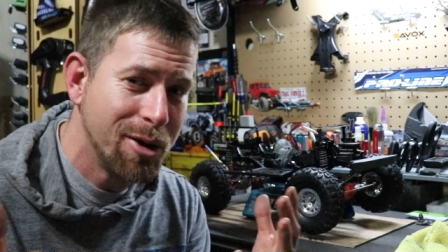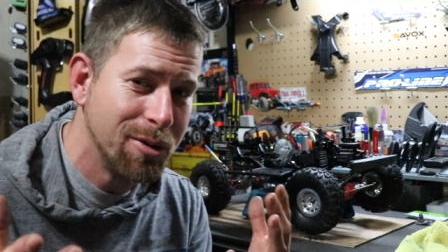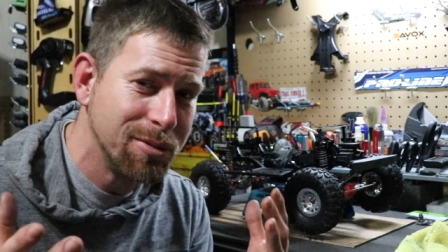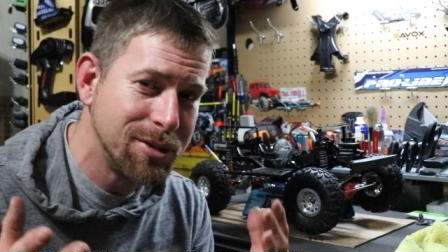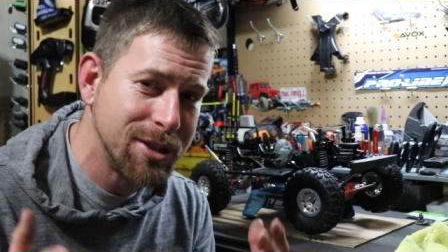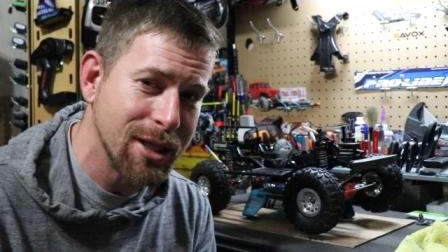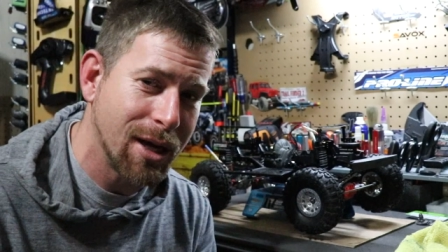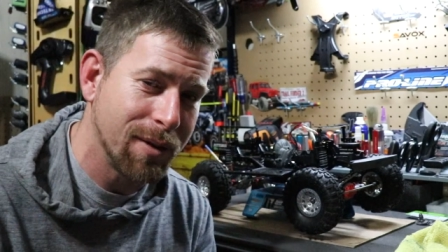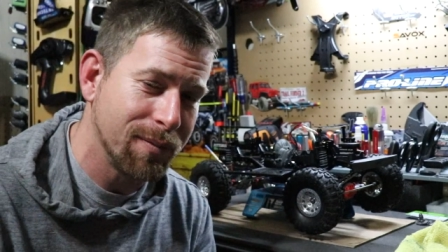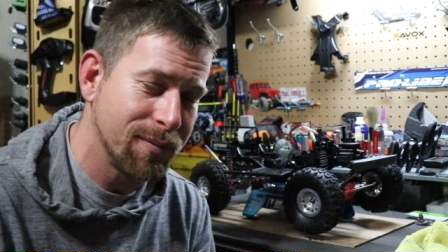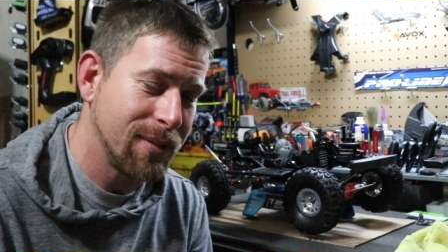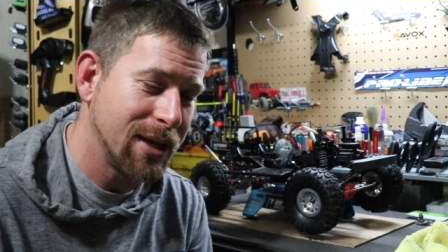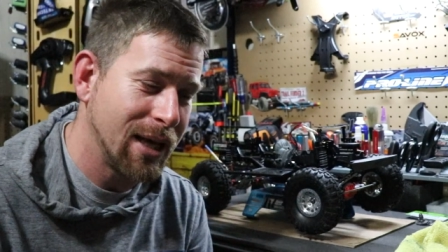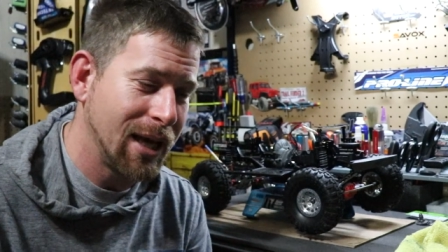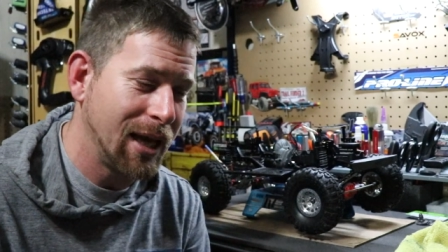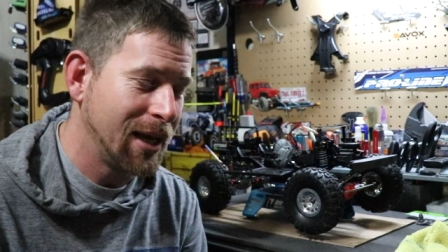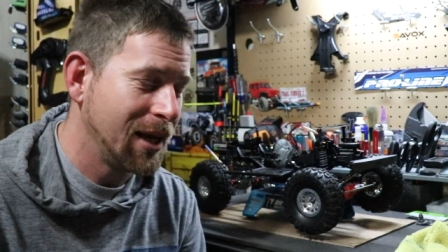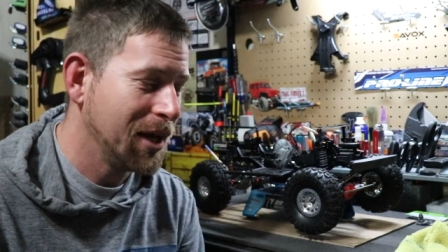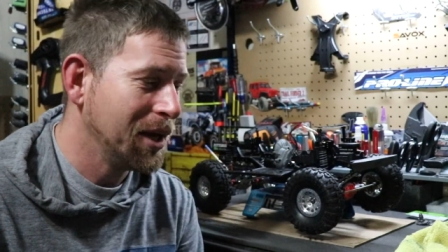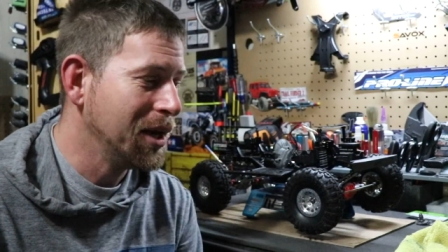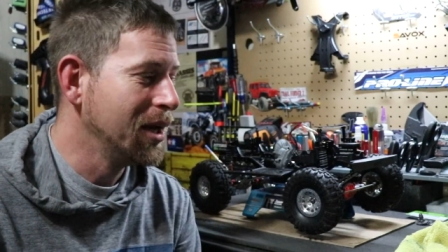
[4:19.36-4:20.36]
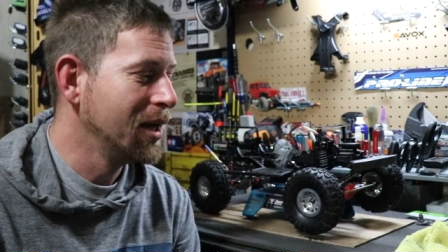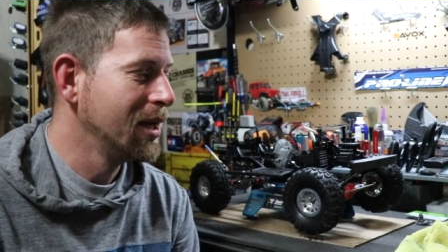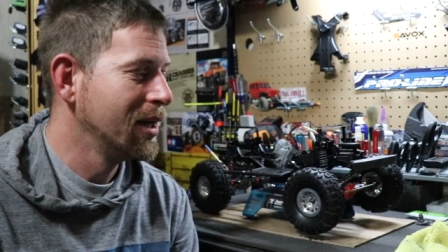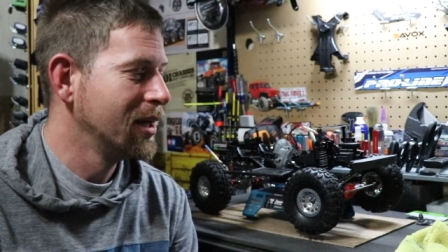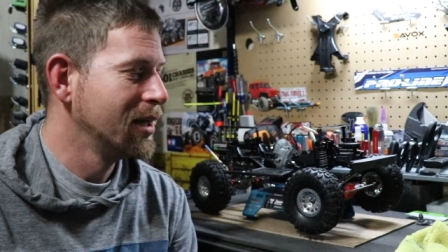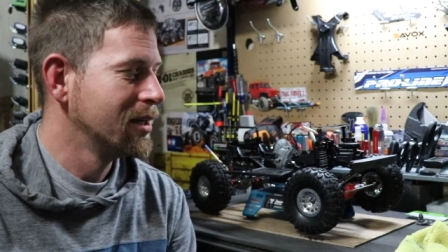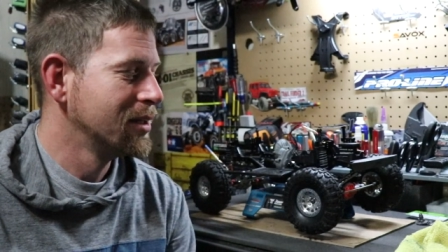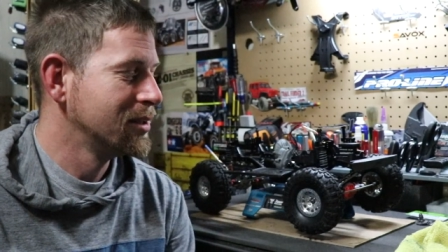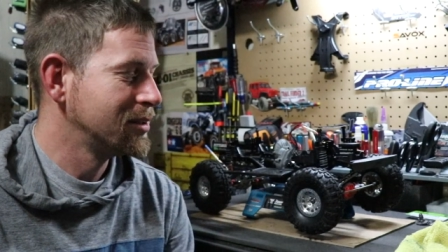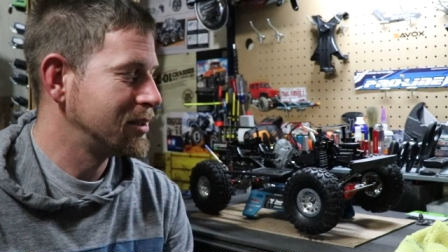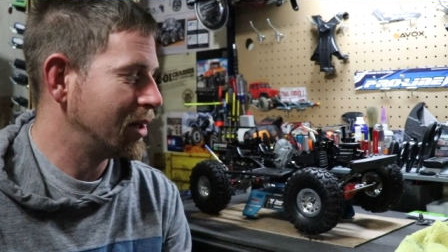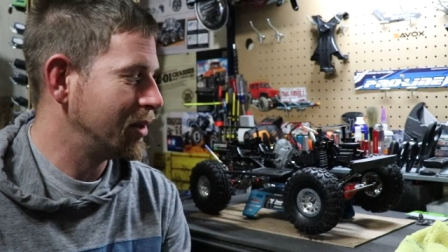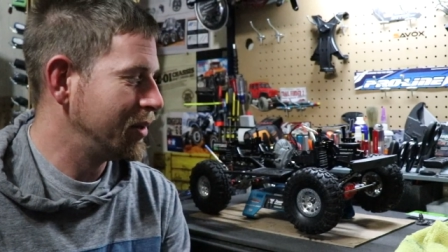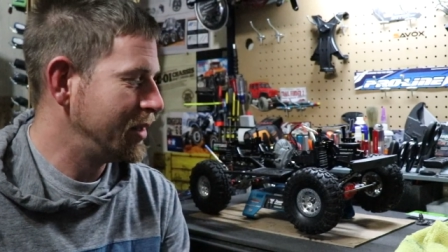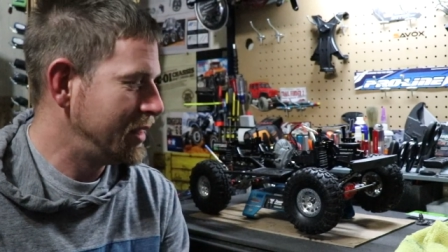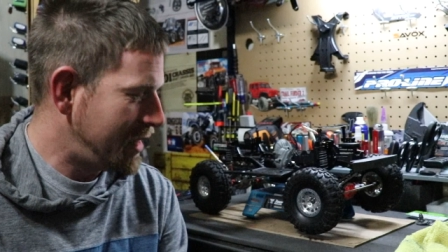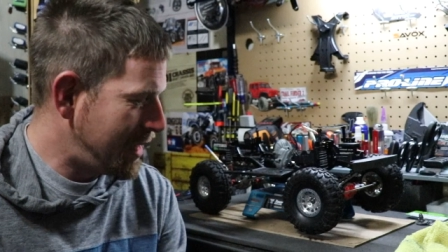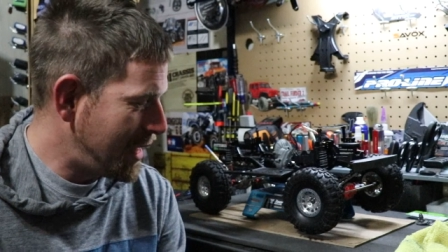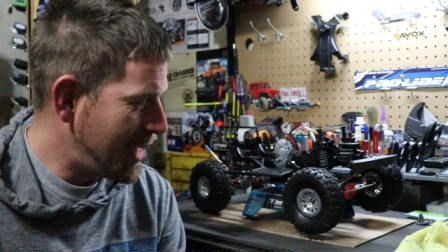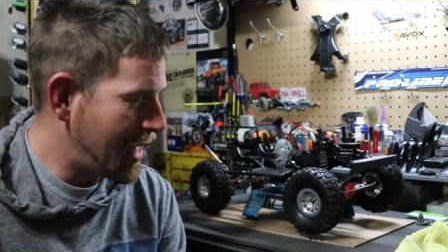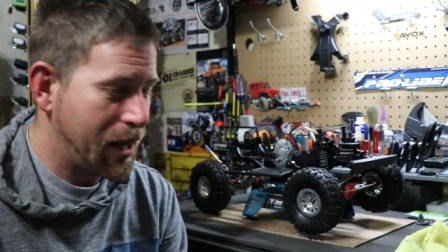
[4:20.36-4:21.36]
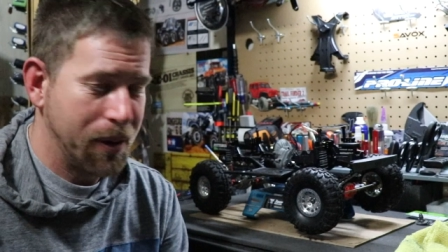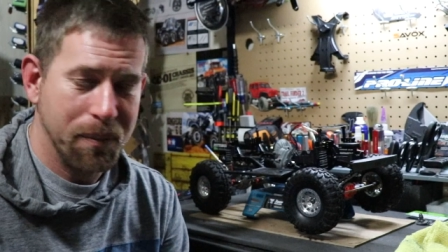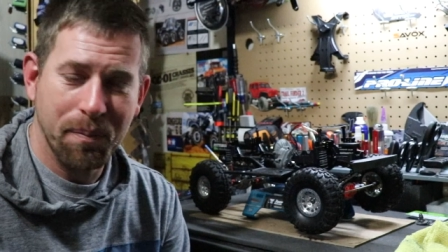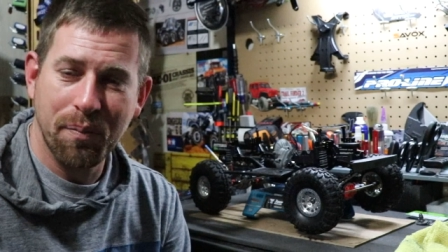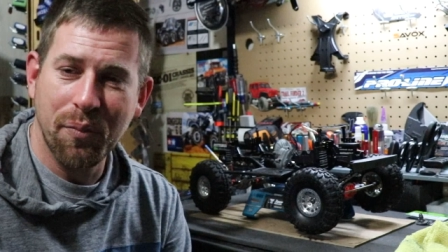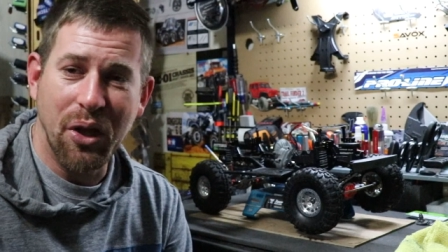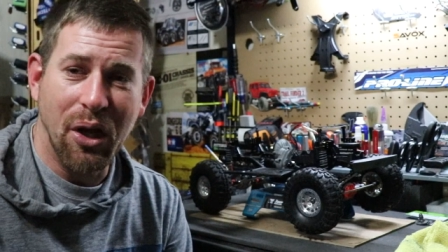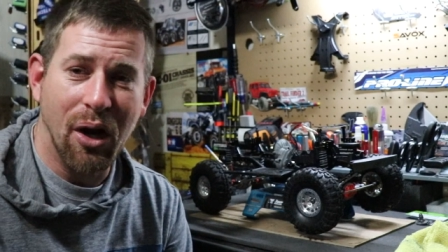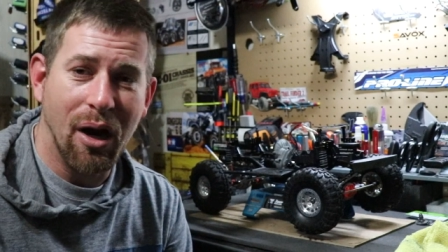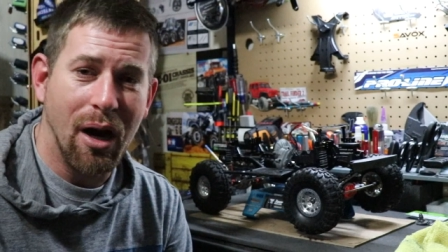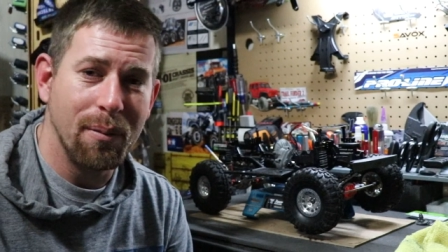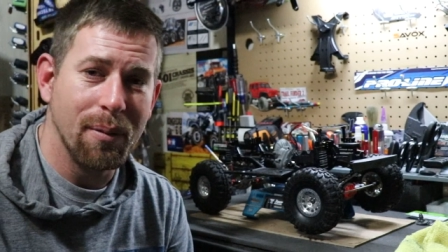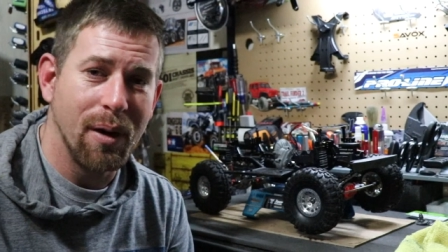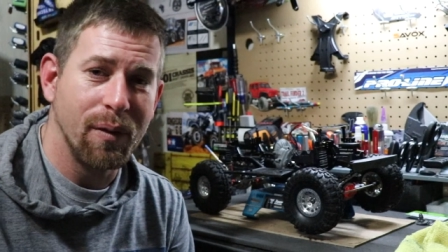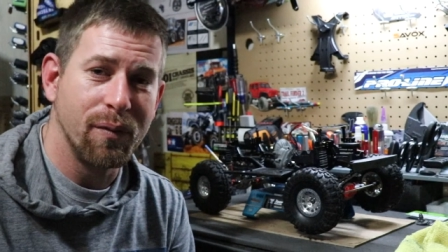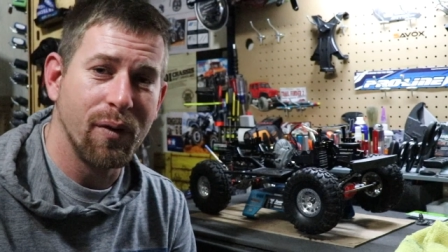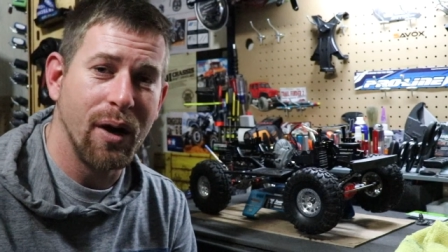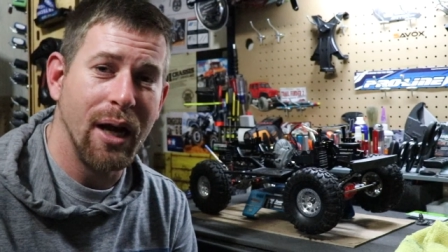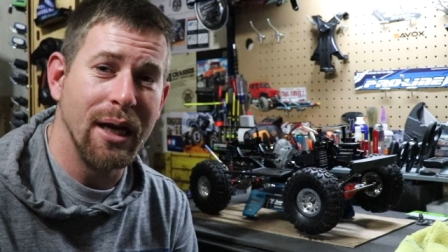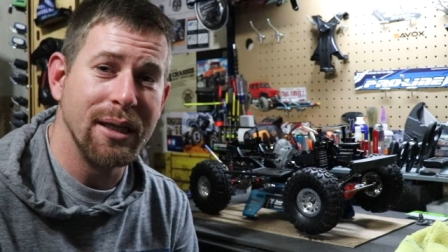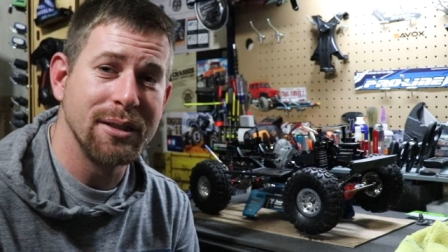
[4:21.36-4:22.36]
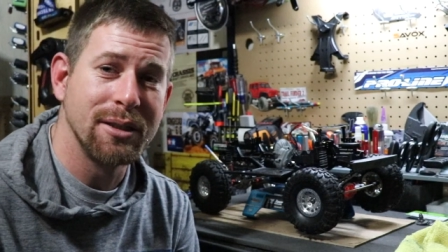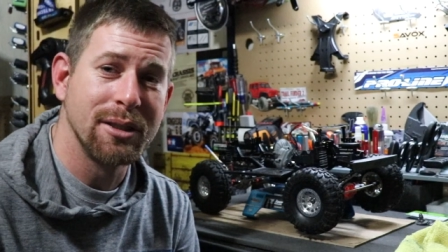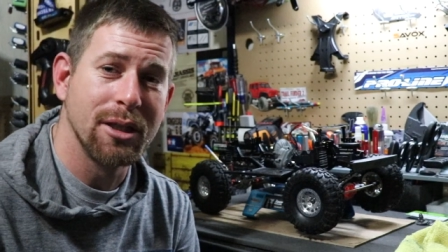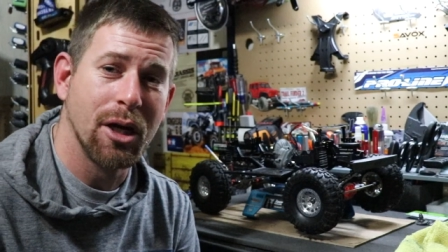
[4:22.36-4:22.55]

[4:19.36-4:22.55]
know something. So yeah, all right, my friends.